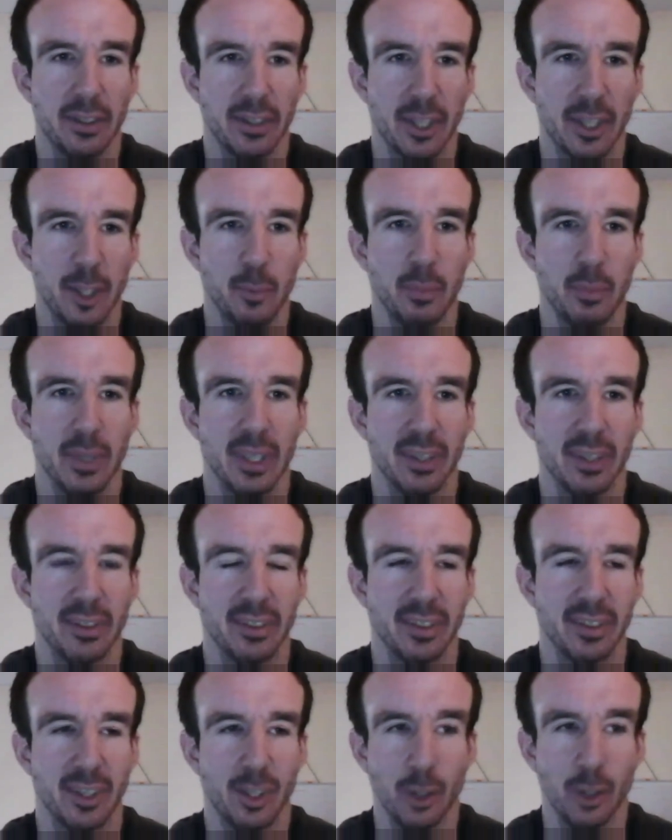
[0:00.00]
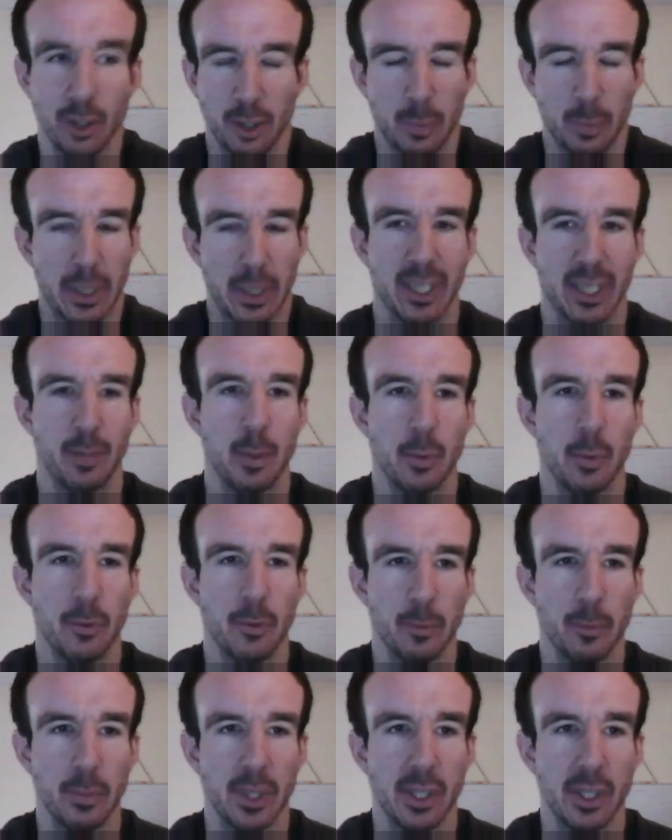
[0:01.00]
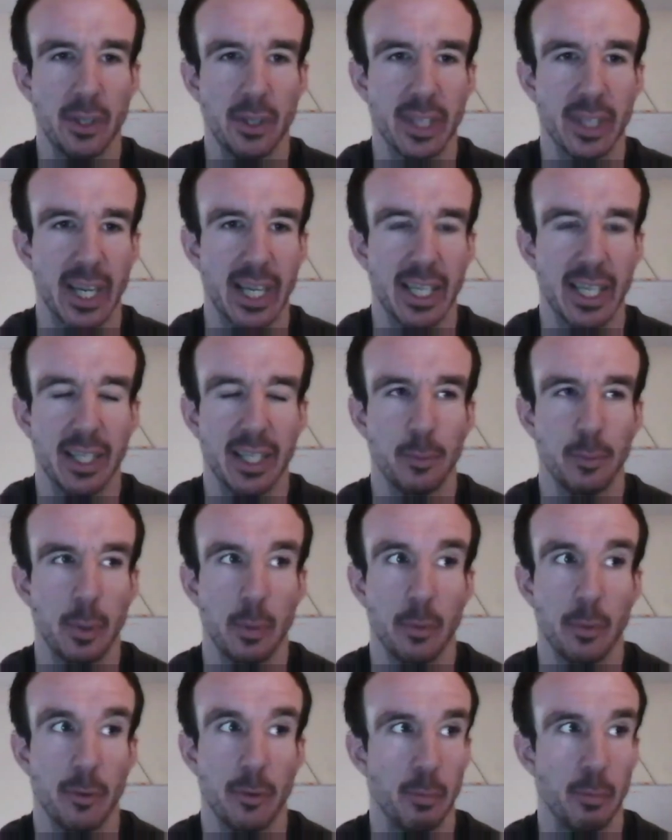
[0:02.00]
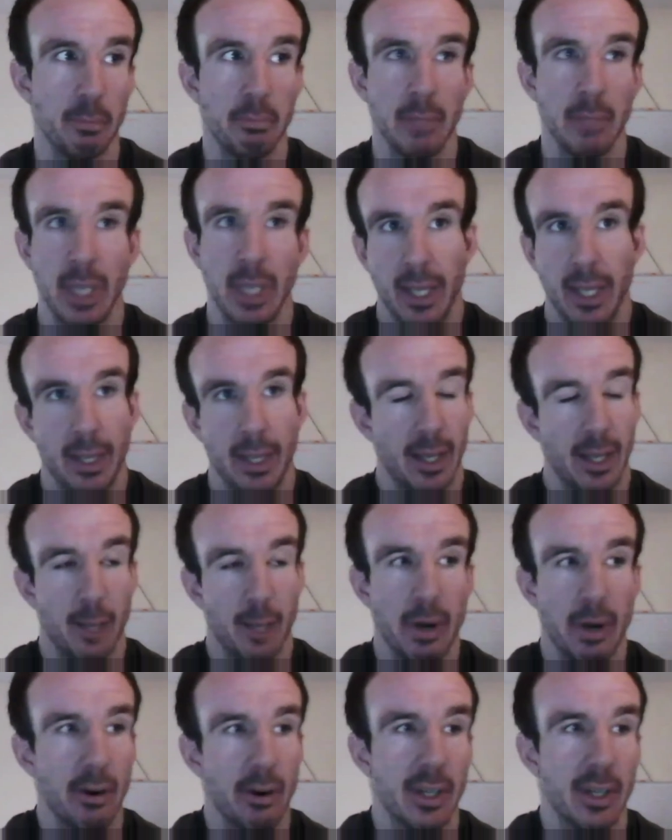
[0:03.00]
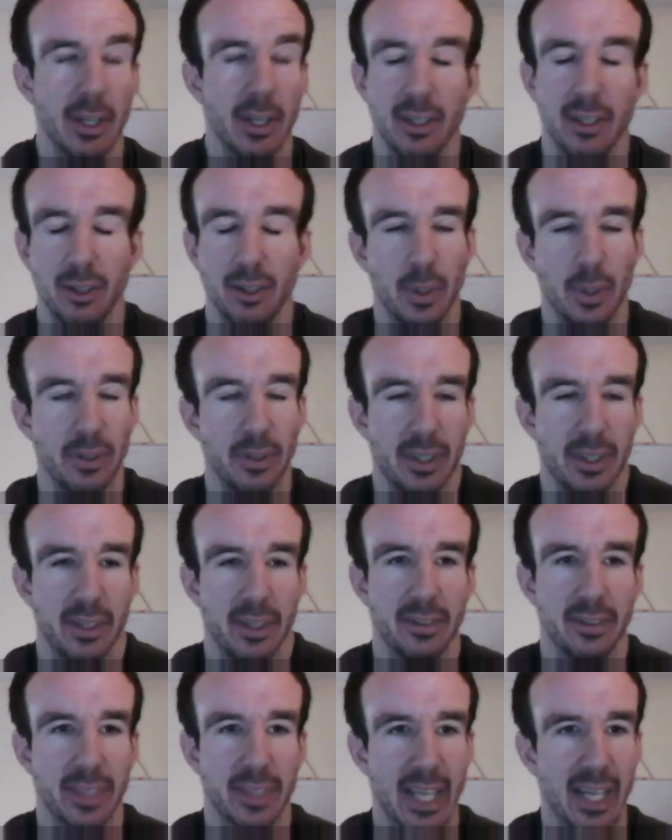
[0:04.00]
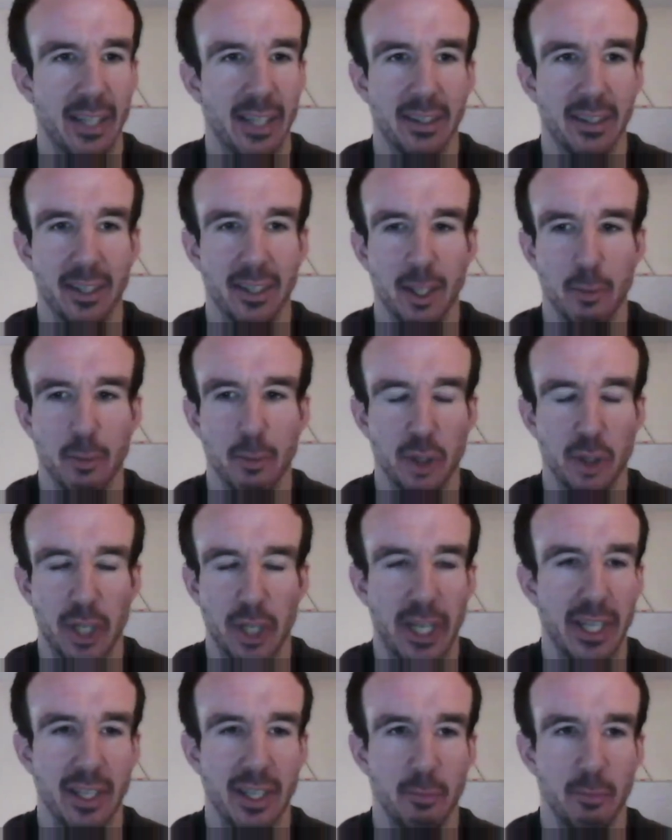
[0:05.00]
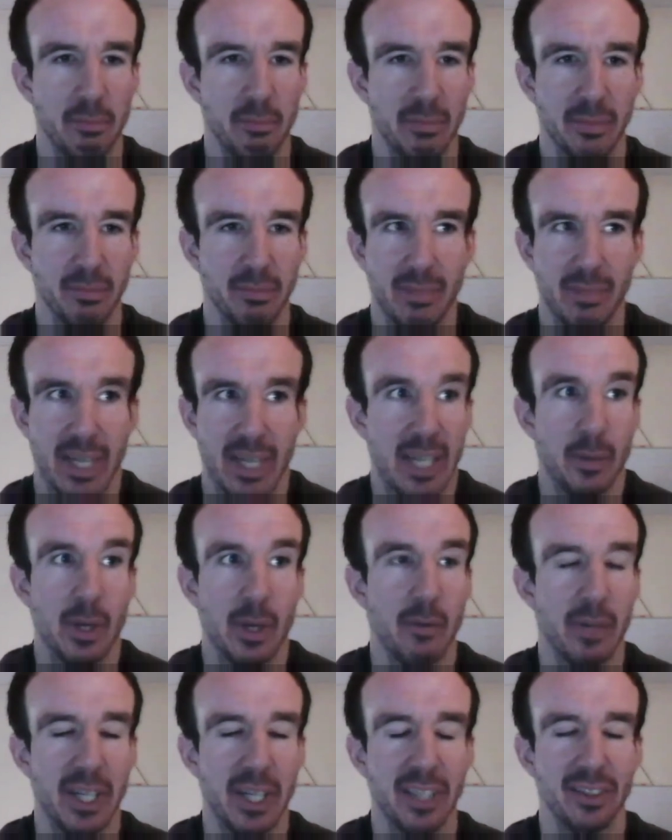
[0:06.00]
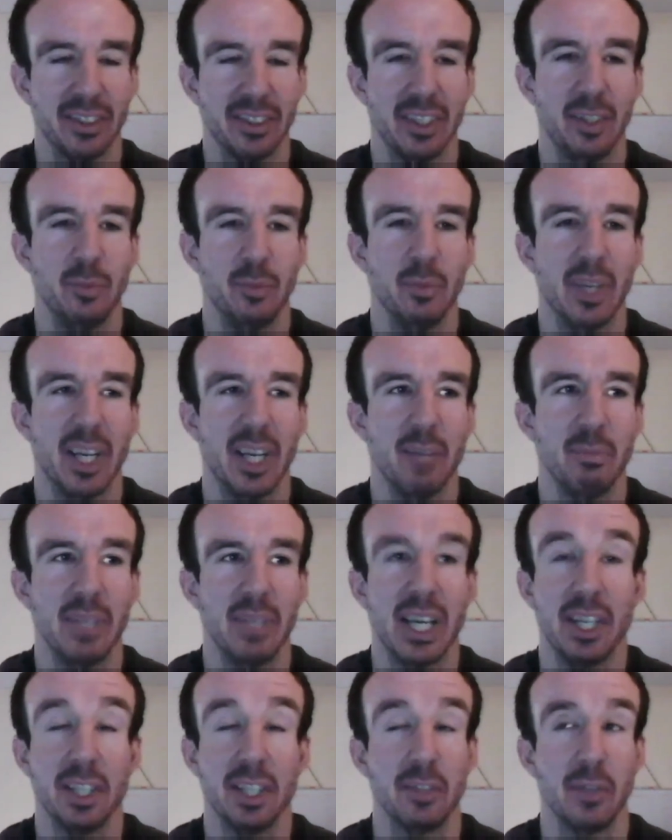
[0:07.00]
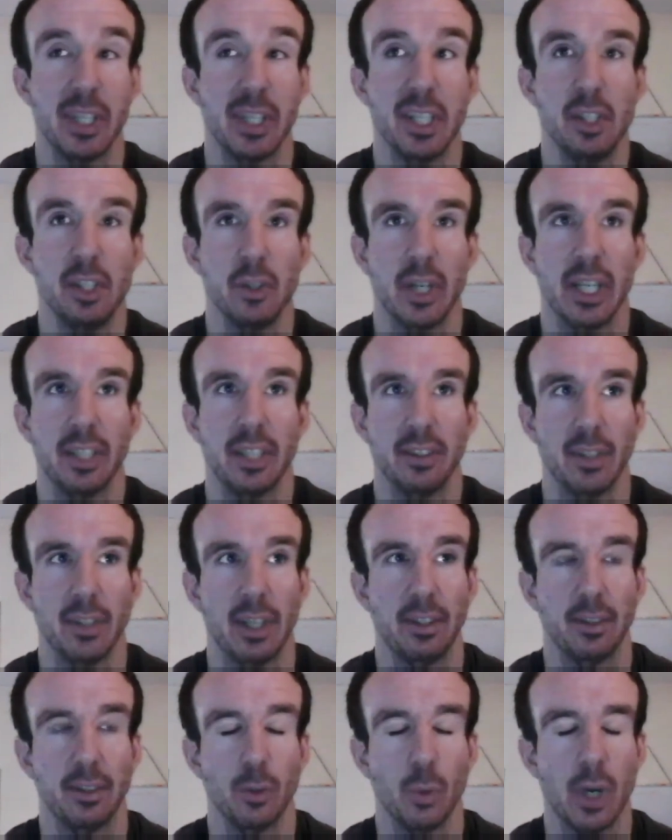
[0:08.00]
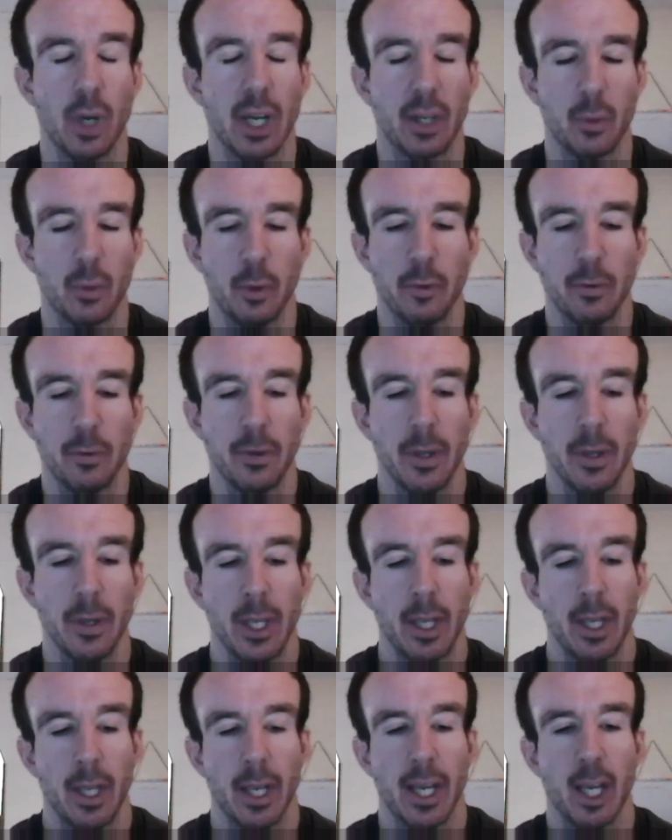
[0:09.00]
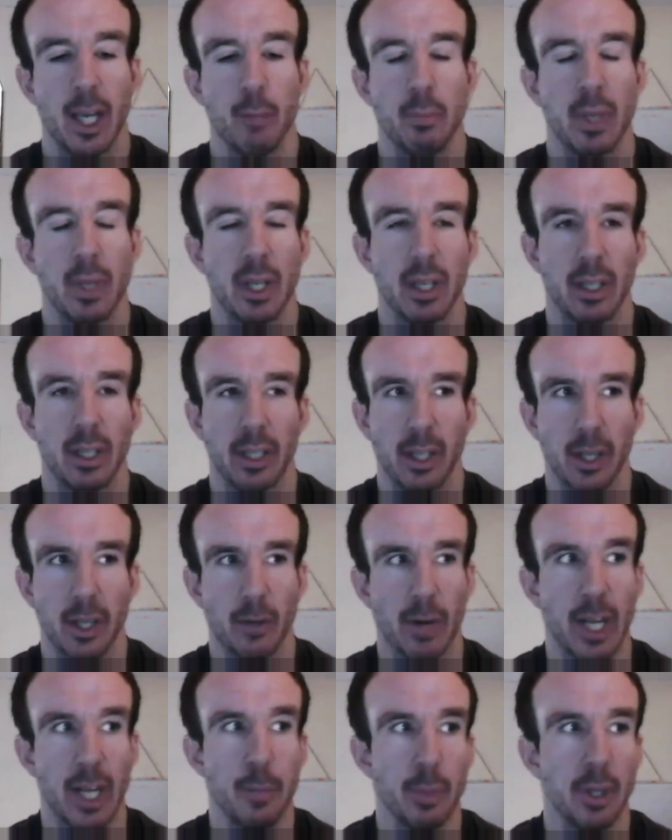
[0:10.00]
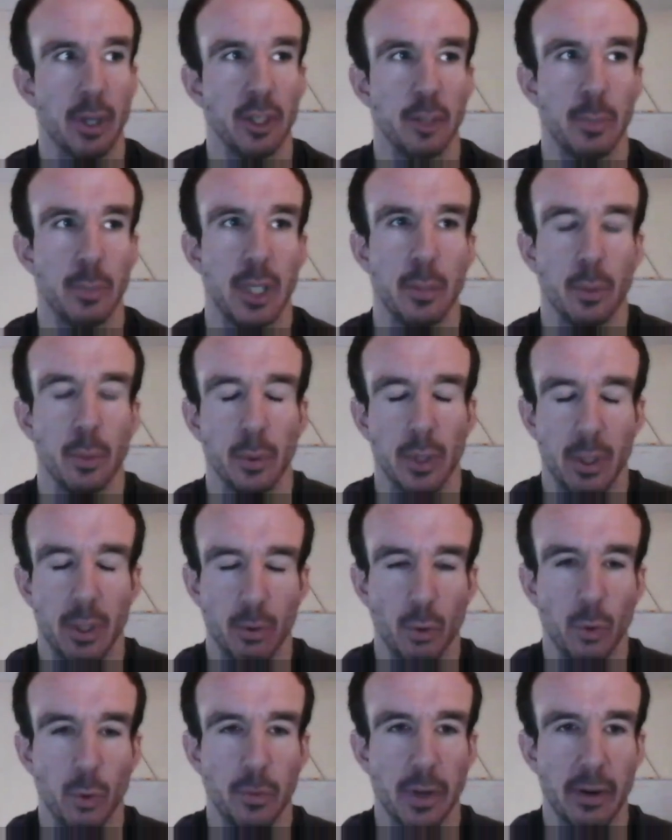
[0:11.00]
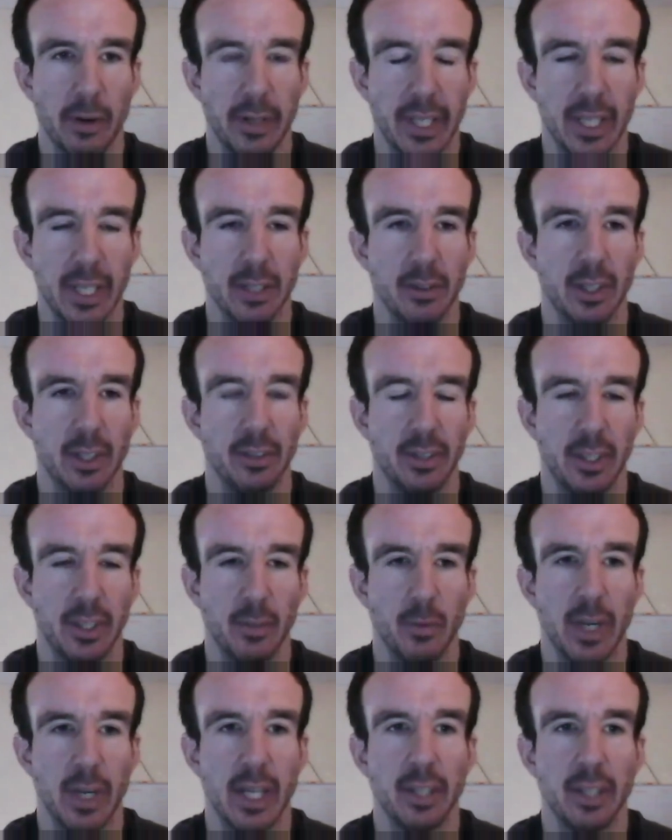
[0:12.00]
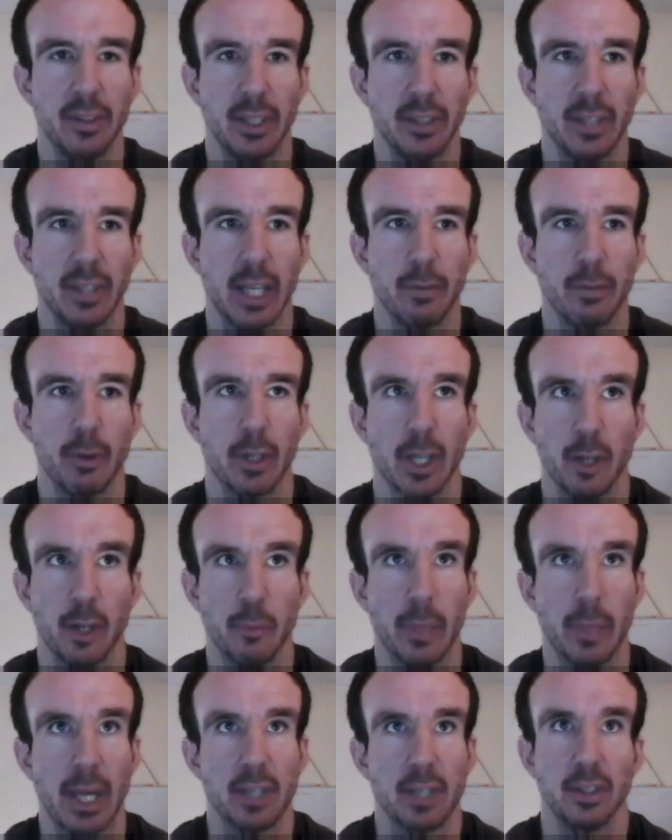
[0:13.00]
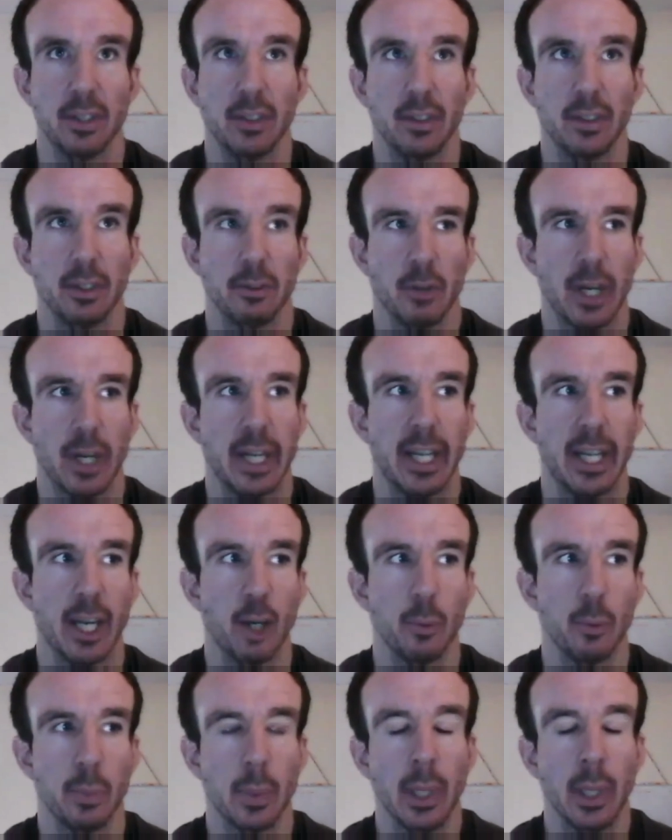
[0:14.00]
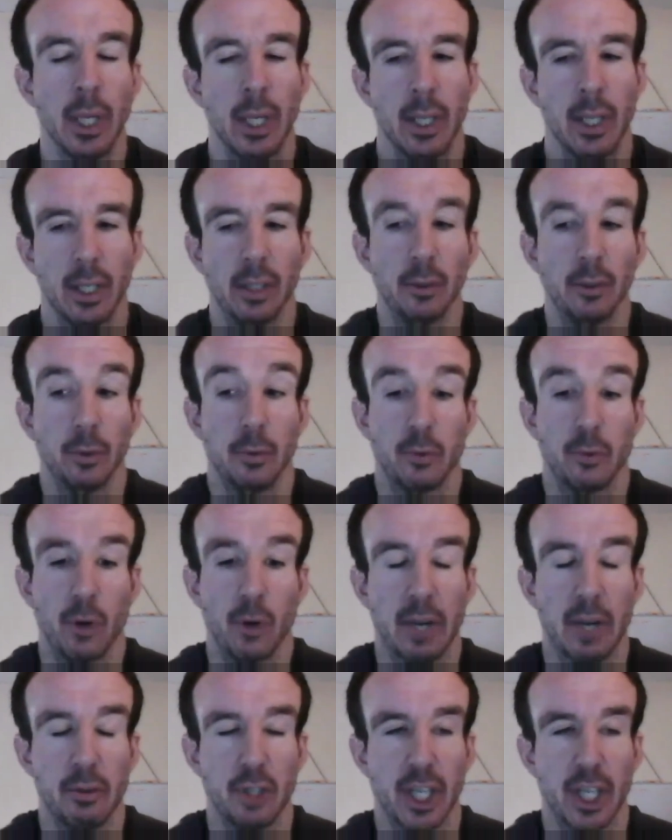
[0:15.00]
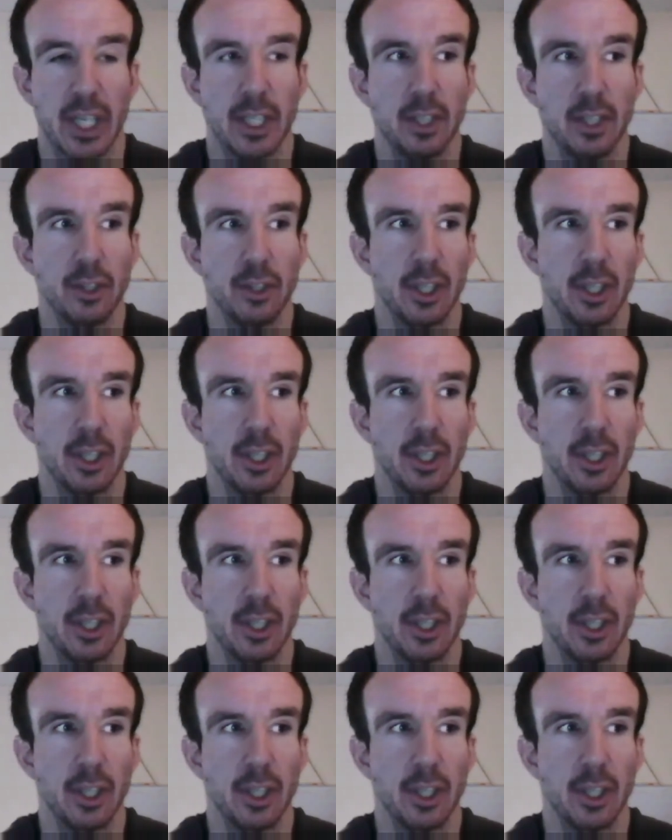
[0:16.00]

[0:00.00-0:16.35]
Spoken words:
So it's not just speaking to people from the UK, it's people from America, Switzerland, Canada, Australia, anywhere really. So just really enjoy it. It's nice to work with a great bunch of people that are all very interested in rare disease and have a kind of passion to try and help and sort of drive change.